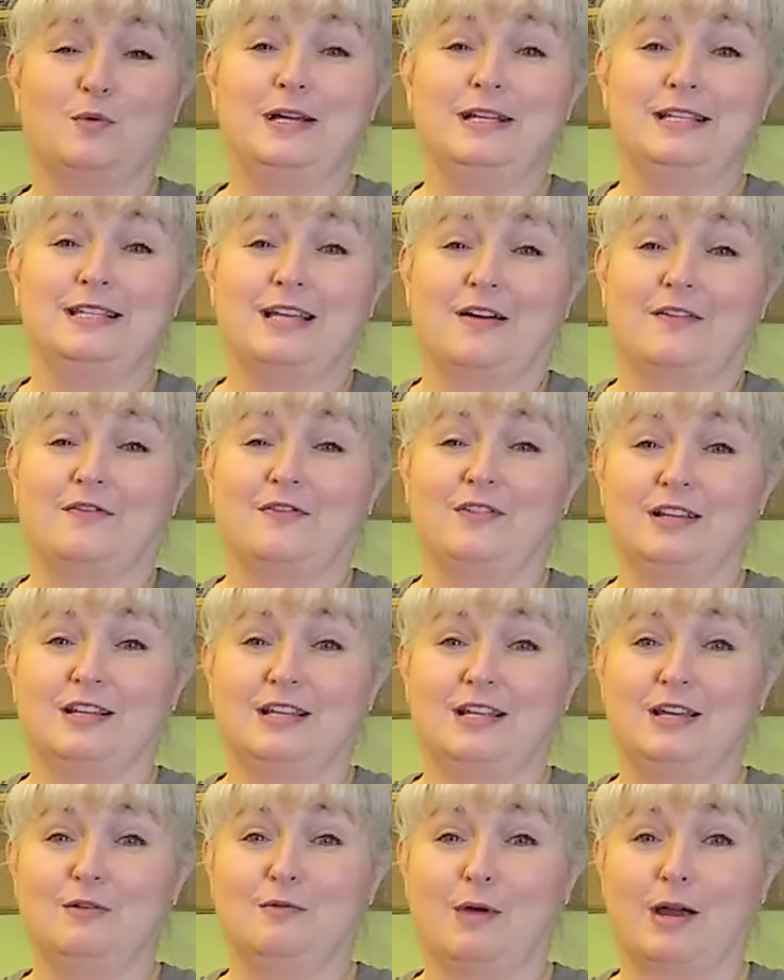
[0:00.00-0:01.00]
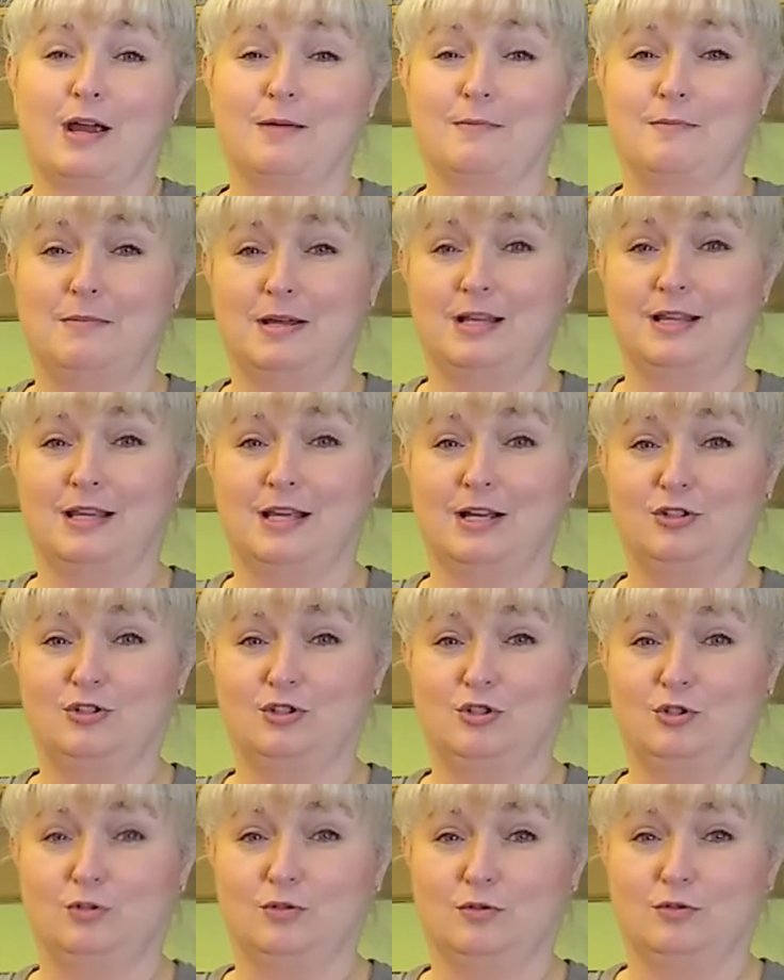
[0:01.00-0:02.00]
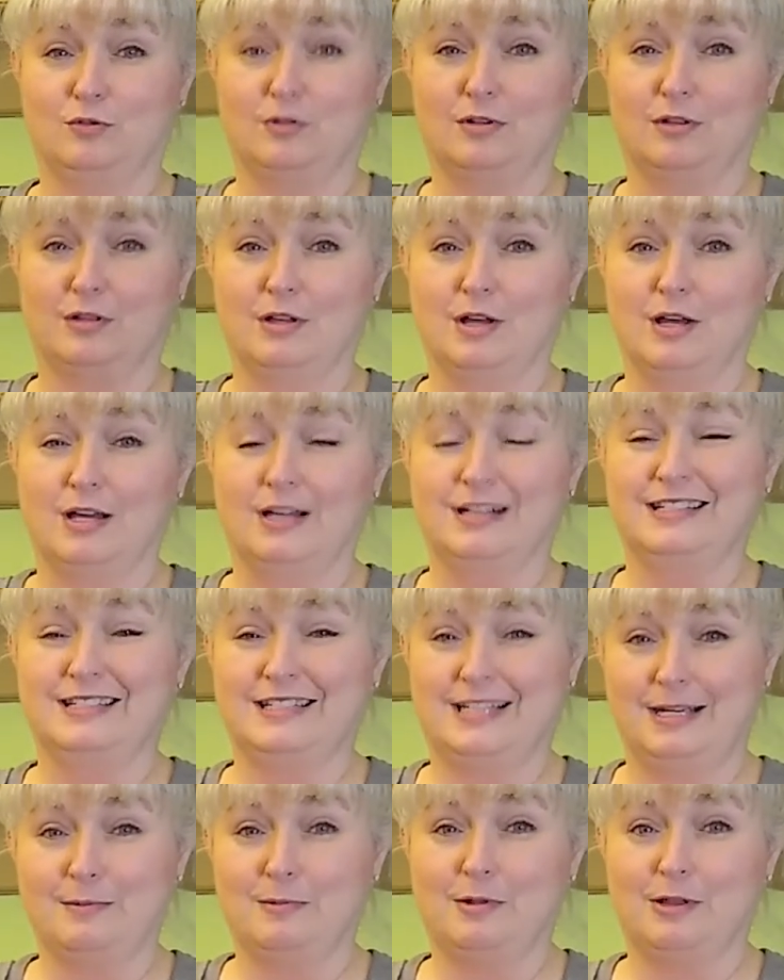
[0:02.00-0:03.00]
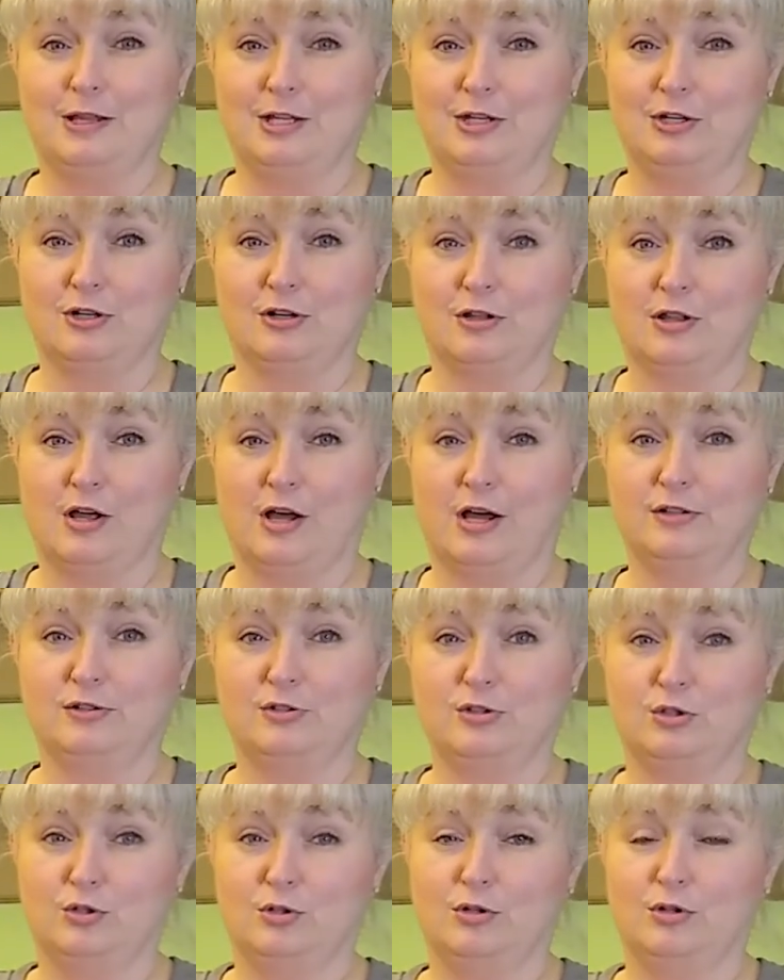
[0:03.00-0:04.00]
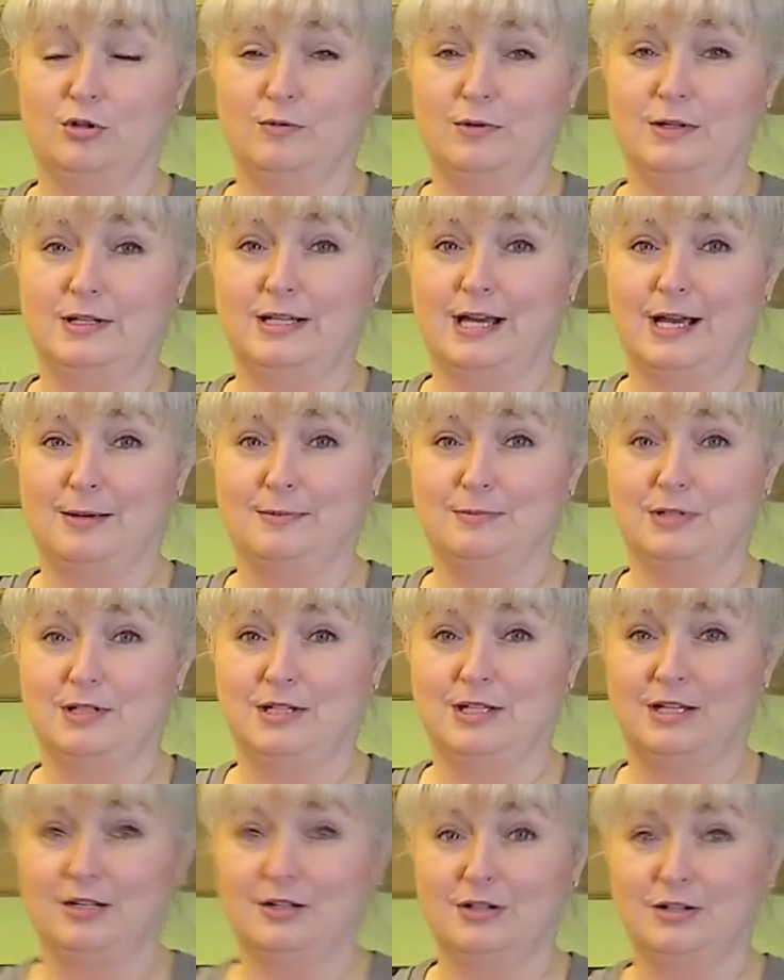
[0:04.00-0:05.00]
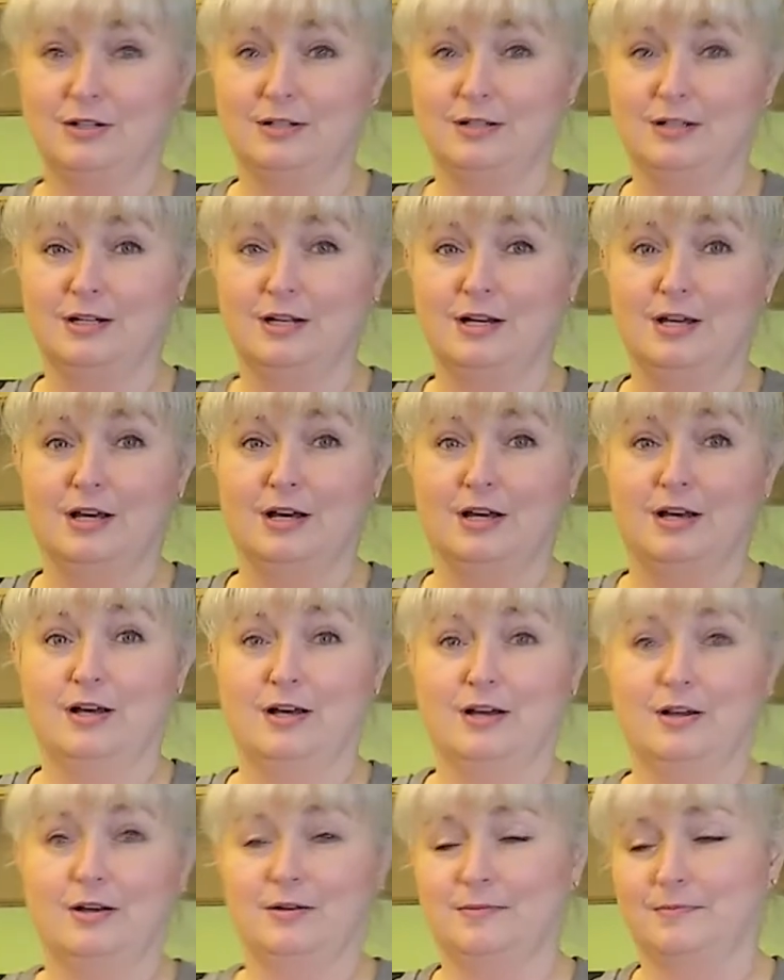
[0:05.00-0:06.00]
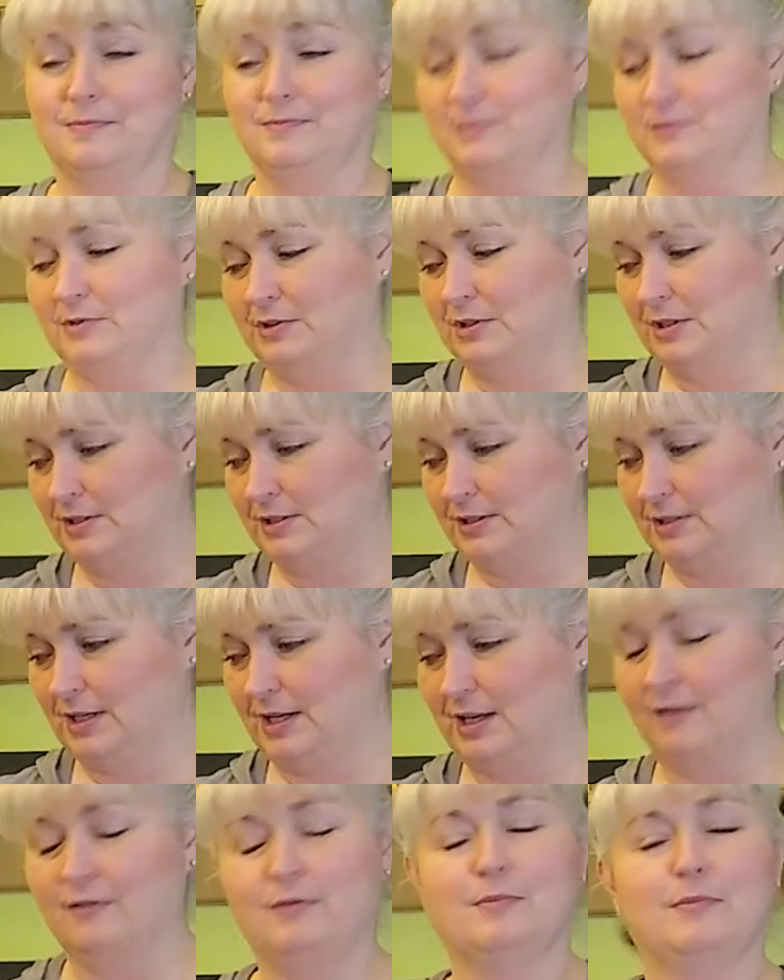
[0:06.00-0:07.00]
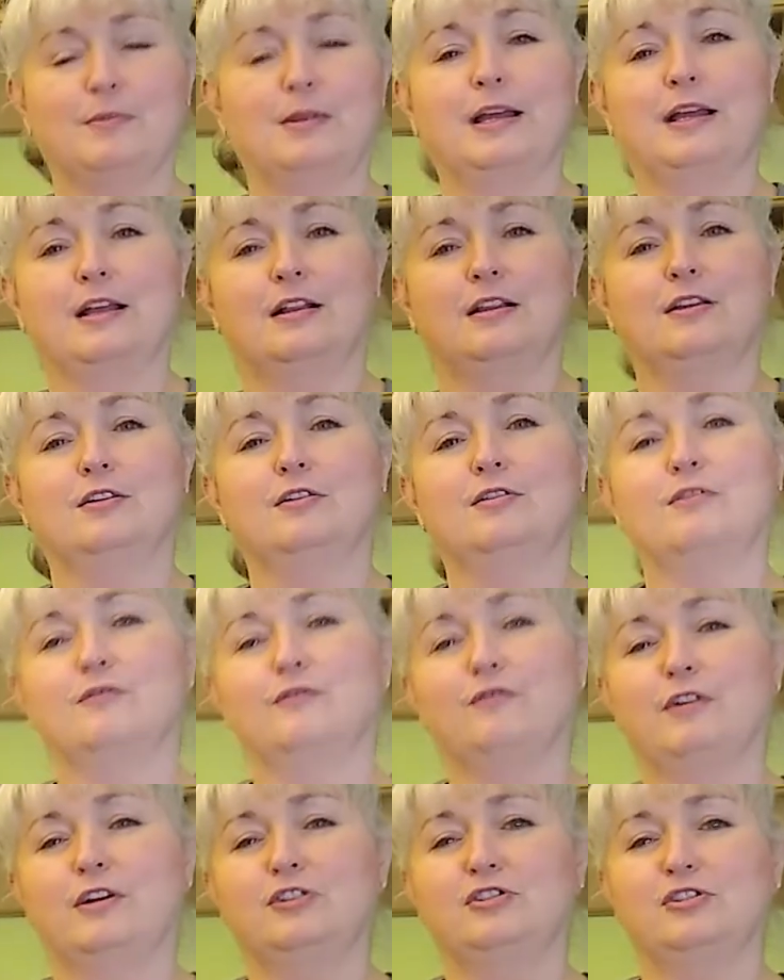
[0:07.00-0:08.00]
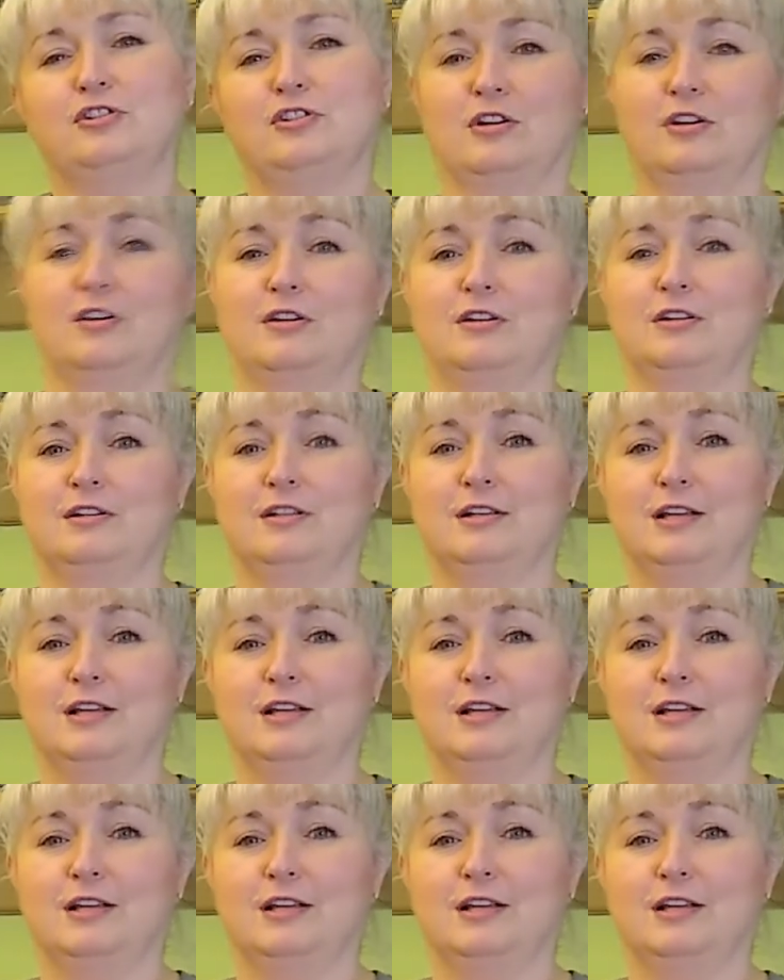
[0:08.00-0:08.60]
we definitely recommend that you deep clean your cloths 2 to 3 times a year, just to give them like a little fresh start.